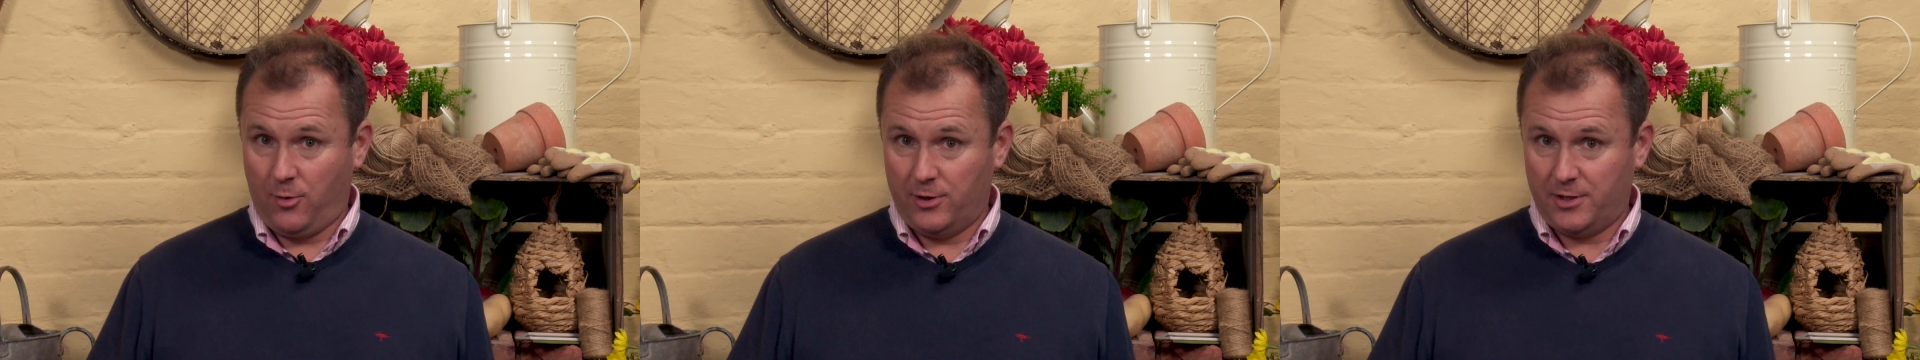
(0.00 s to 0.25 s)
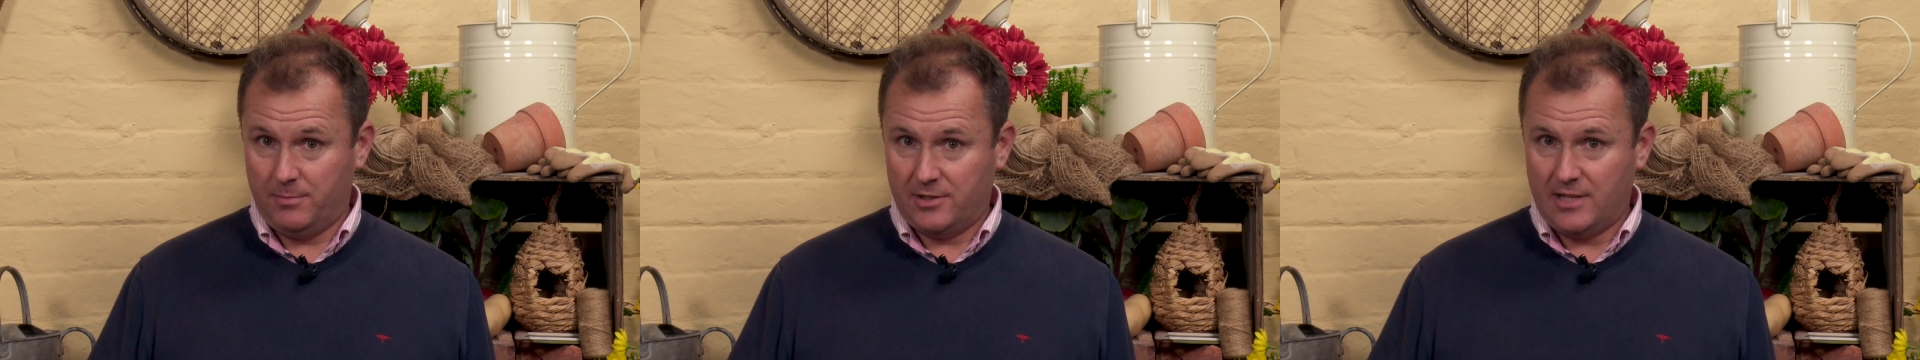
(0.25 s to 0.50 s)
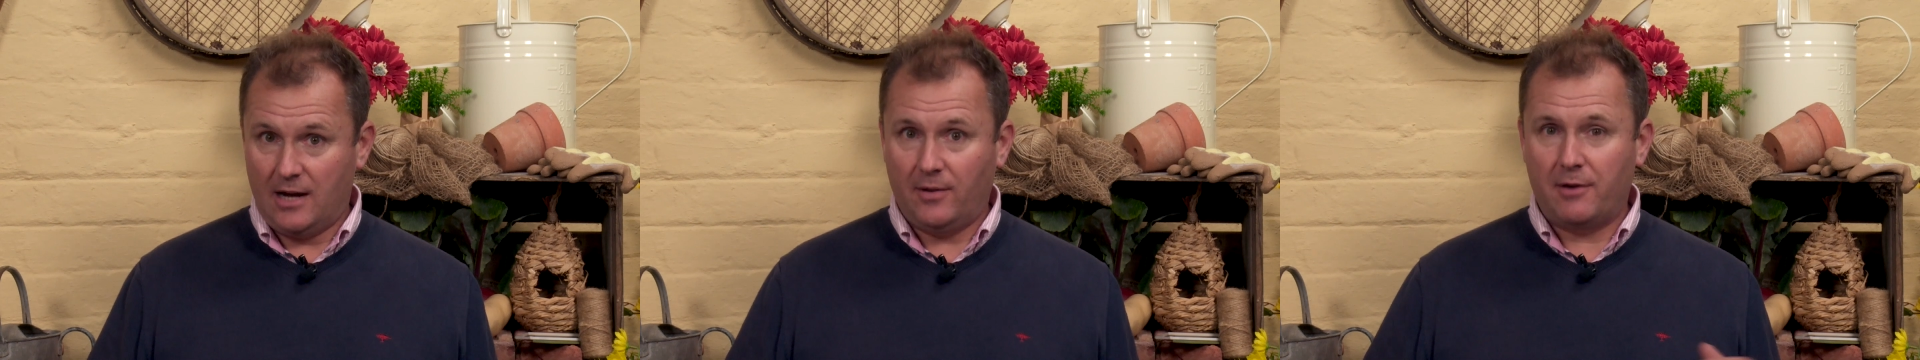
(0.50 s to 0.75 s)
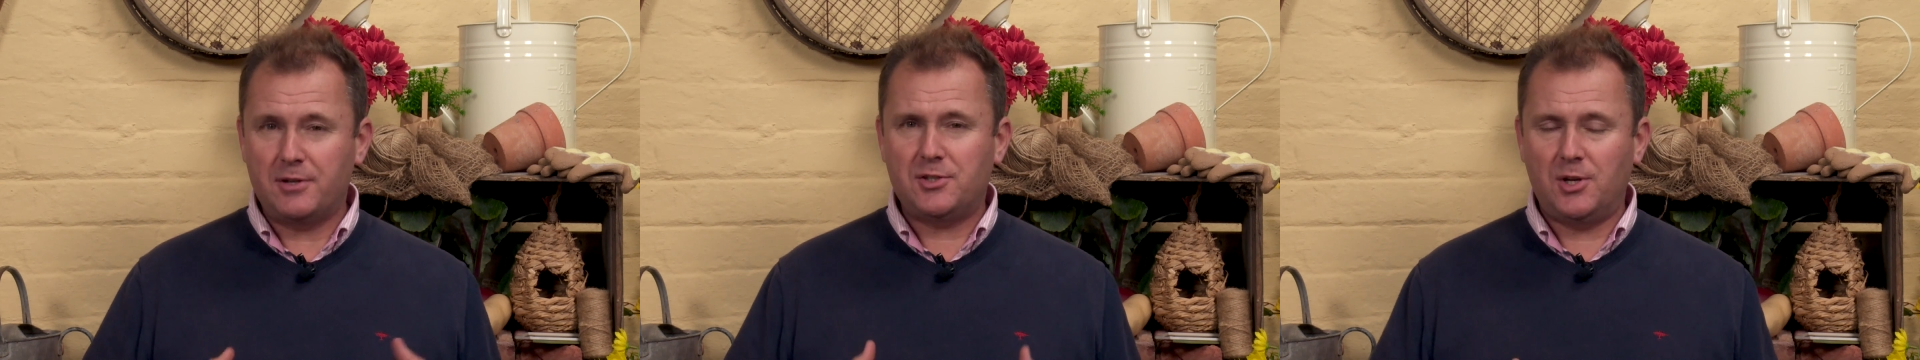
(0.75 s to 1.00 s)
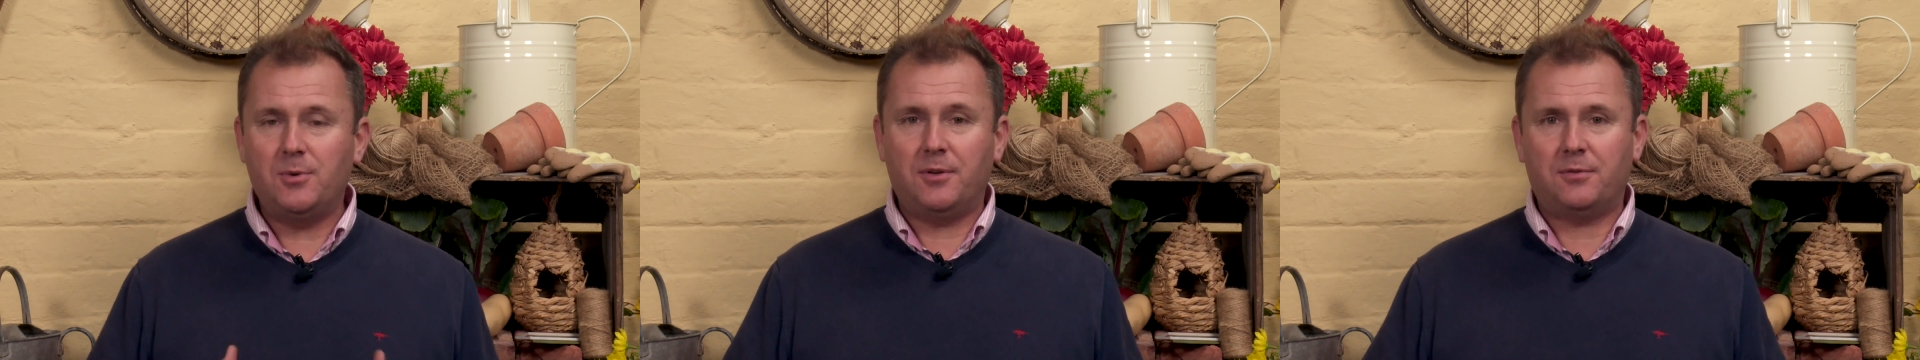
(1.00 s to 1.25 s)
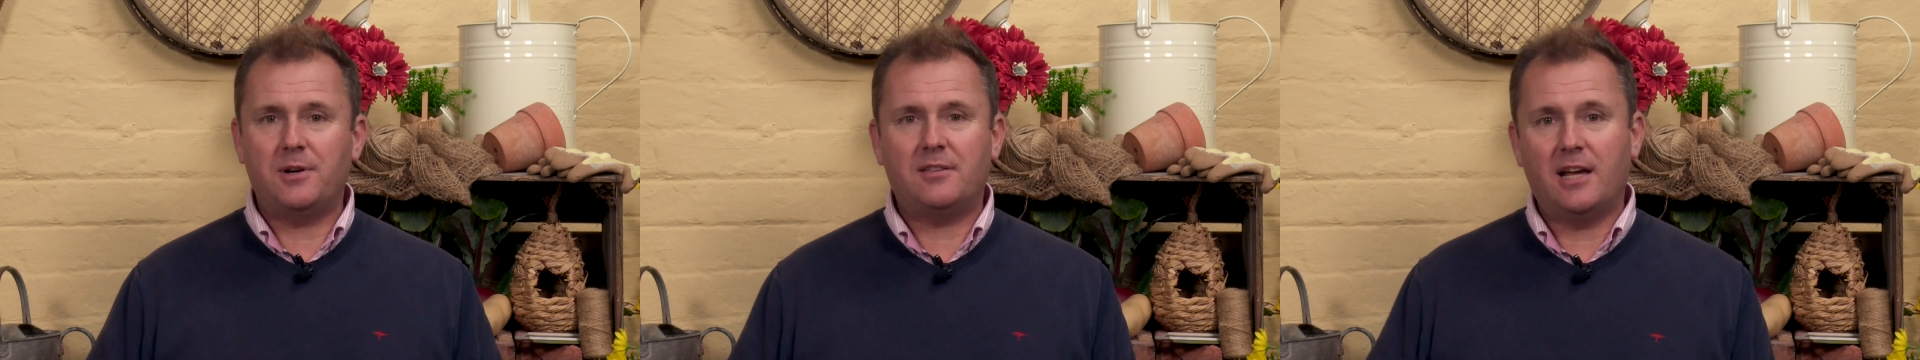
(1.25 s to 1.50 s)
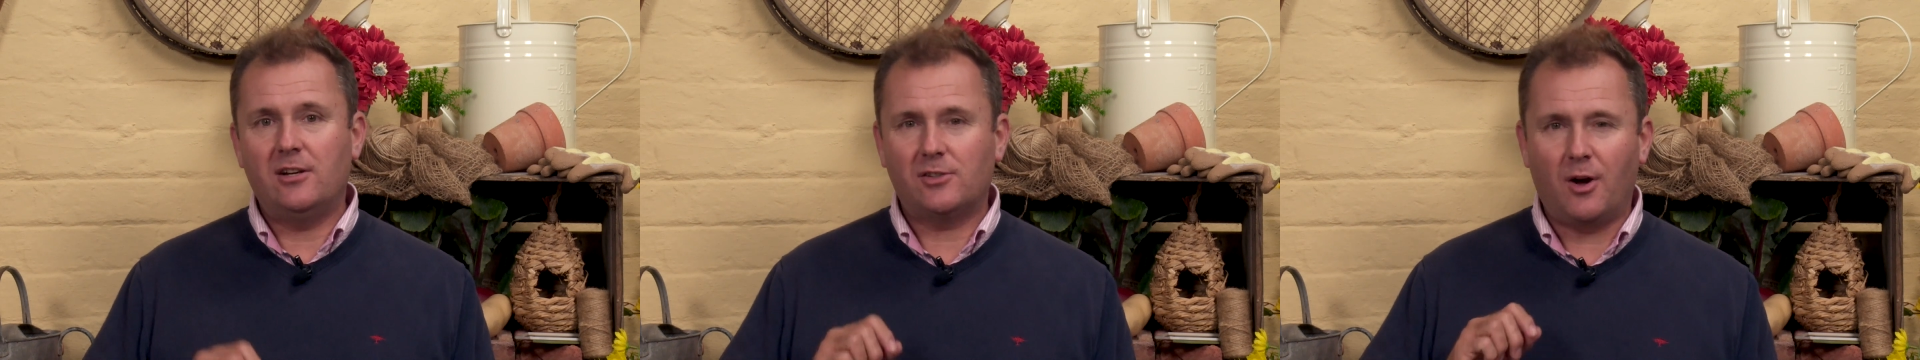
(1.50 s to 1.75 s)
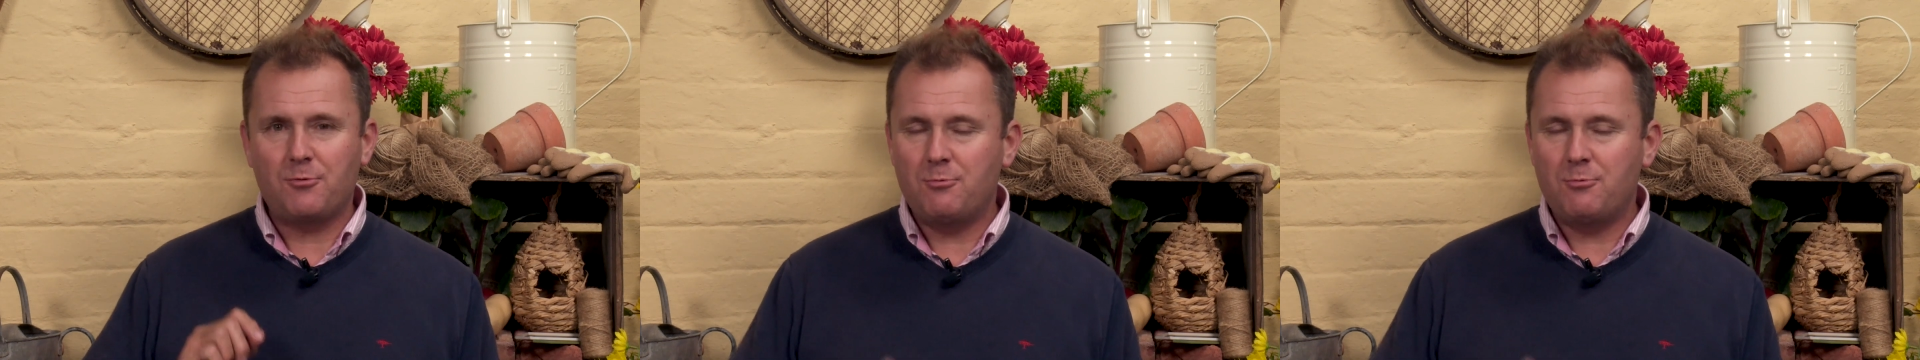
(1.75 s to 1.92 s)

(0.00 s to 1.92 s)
Christmas. Now there are 2 or 3 things I